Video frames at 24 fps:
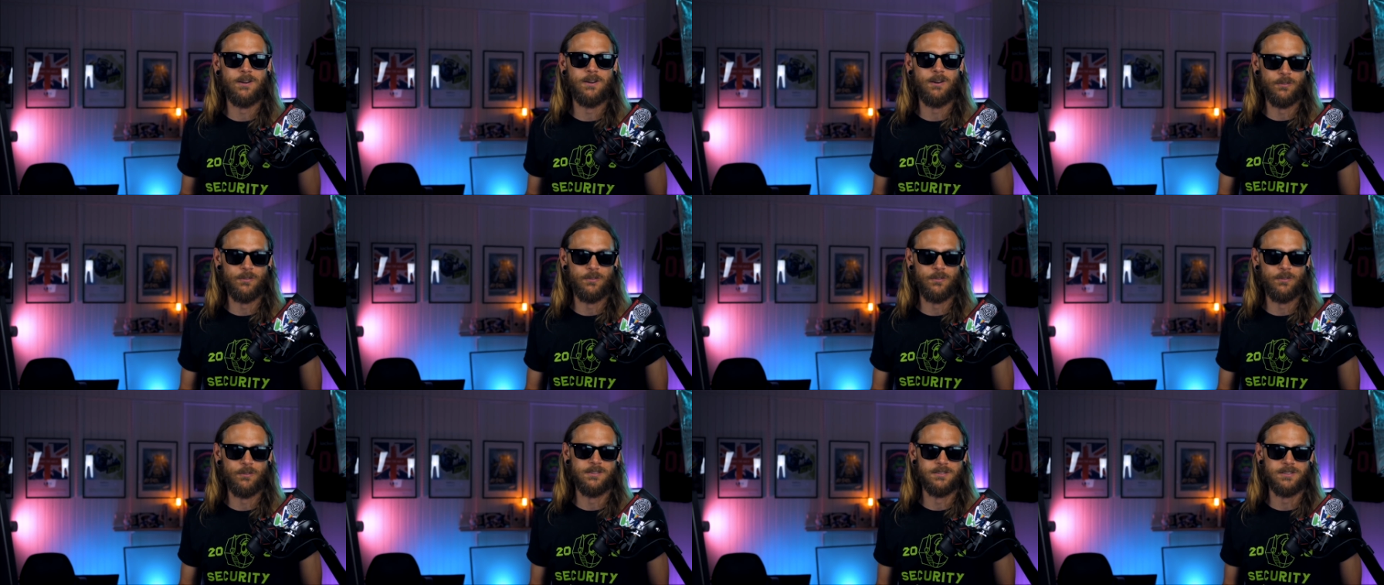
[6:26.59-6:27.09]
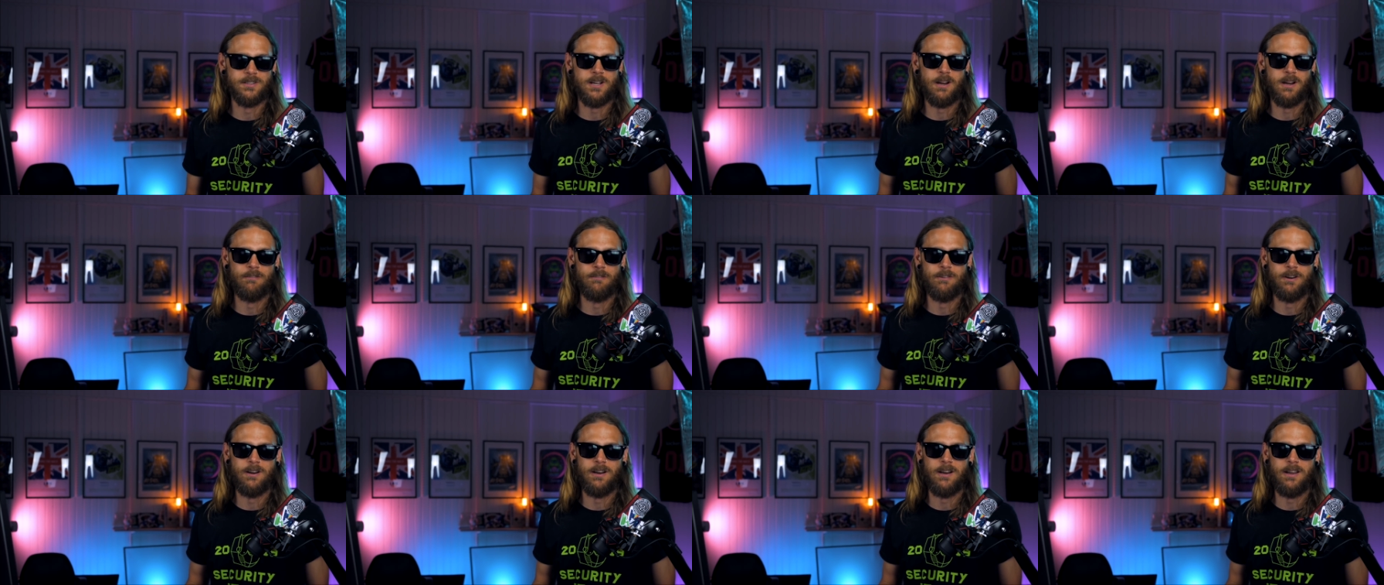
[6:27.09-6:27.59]
content
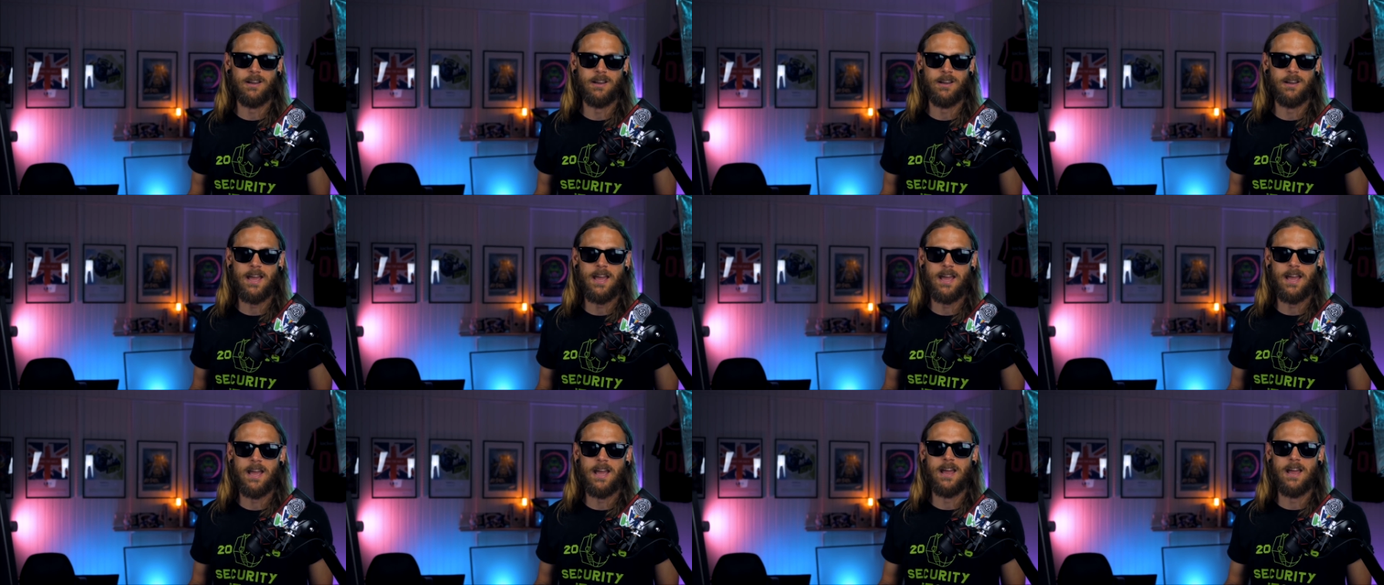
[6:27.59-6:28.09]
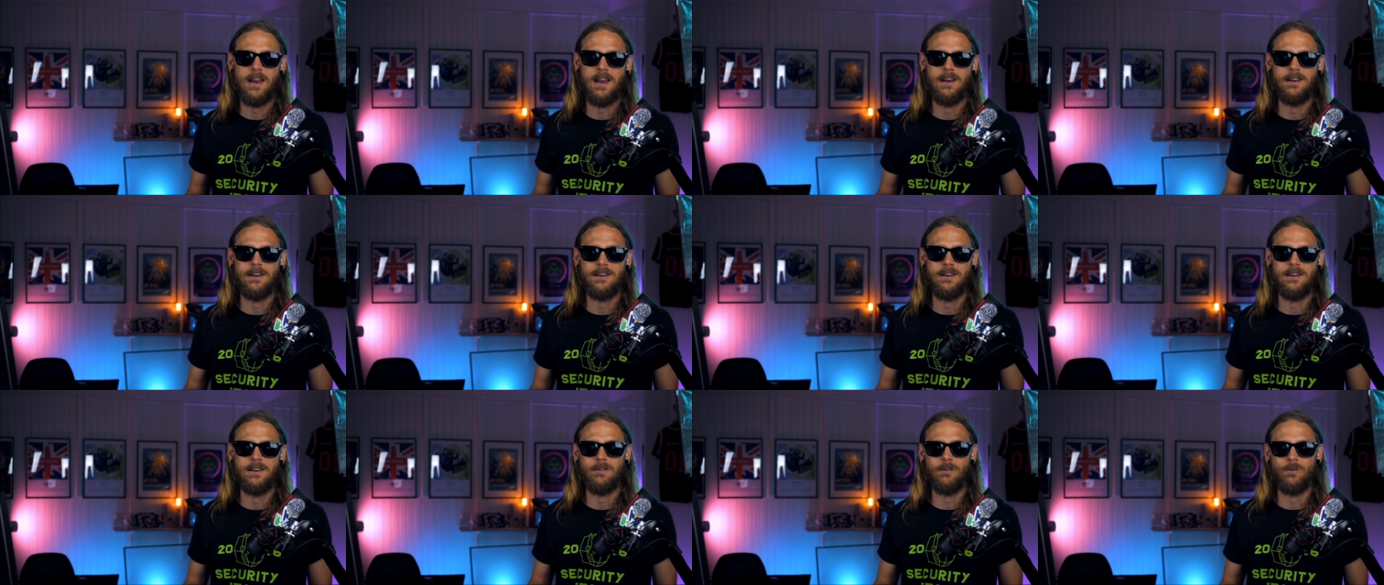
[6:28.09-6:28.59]
discovery
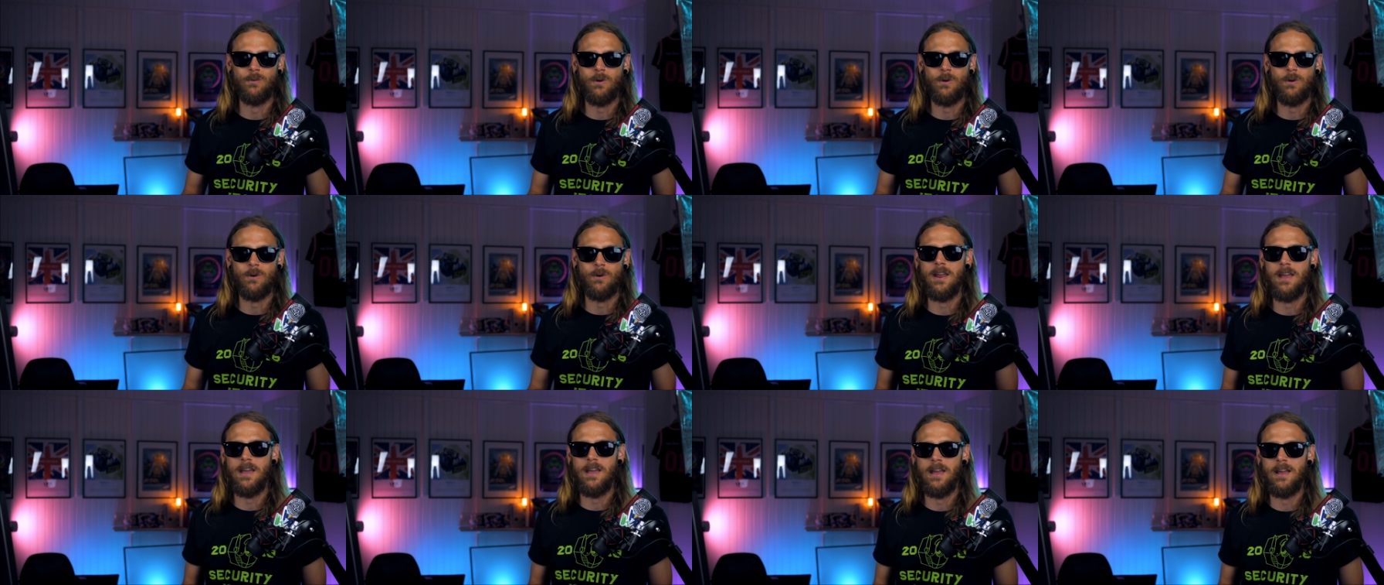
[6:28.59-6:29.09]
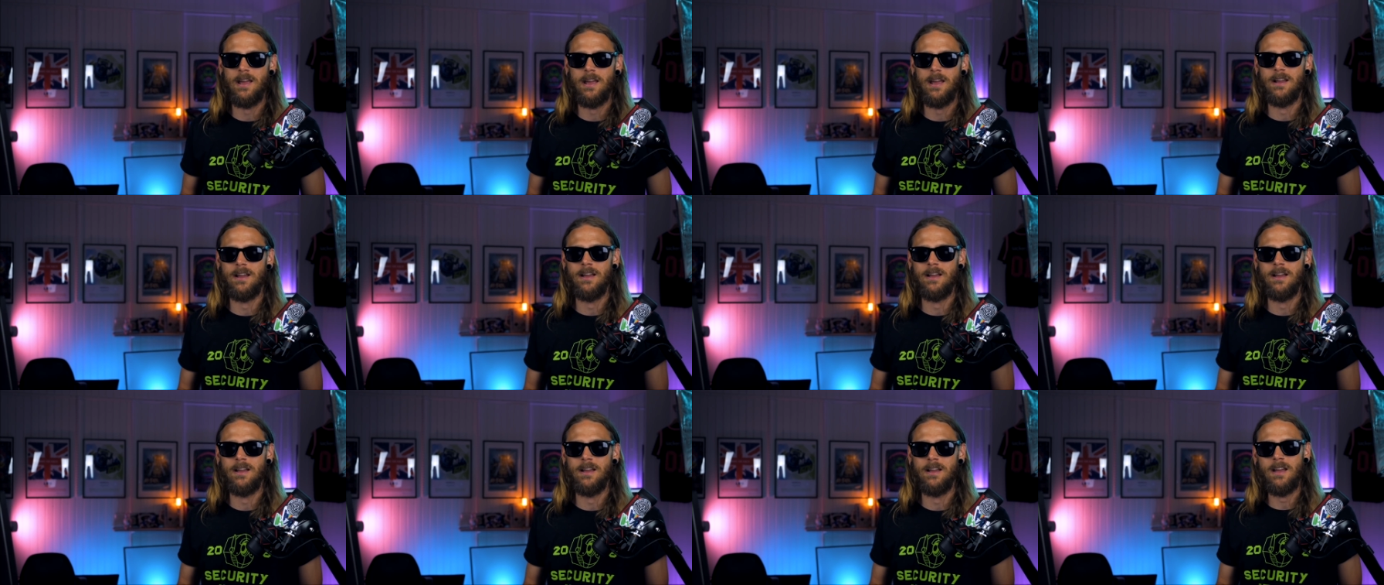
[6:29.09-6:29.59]
and
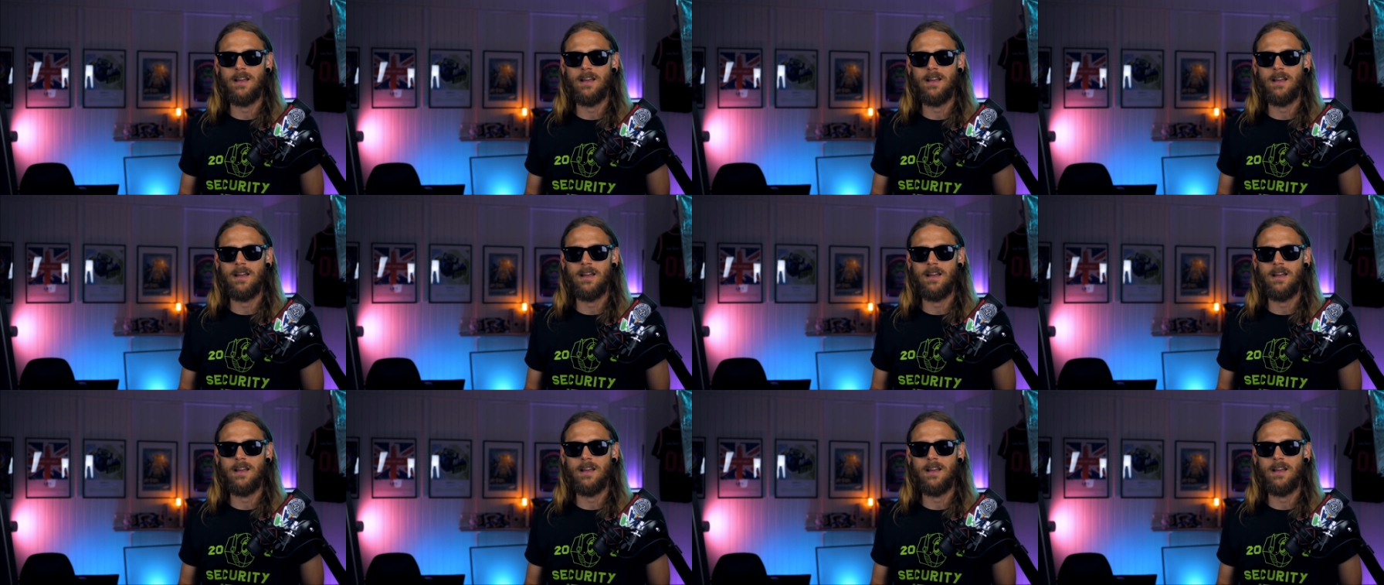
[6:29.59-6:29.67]
running